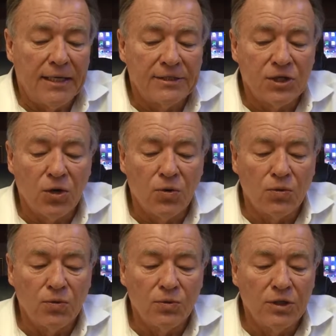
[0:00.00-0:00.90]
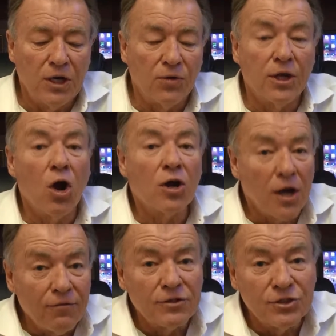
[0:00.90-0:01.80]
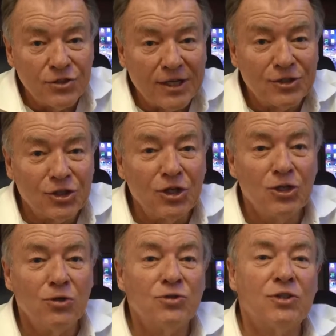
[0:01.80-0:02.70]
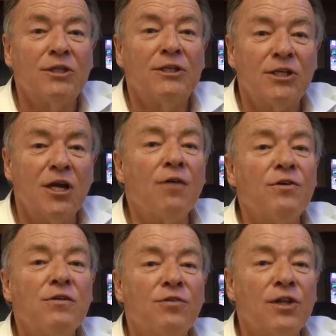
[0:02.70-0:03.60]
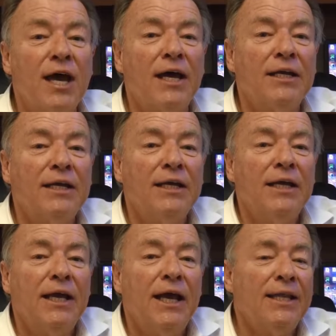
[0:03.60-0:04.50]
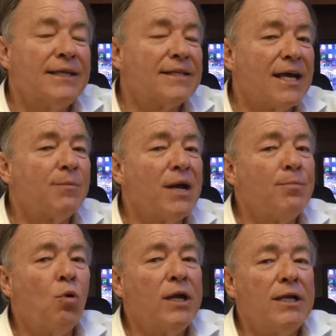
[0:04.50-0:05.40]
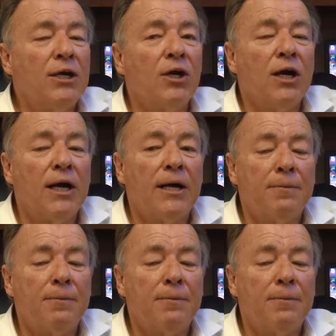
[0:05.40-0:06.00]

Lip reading: So, there are coverages, that's the good news, to cover you for that. And that's kind of my point here.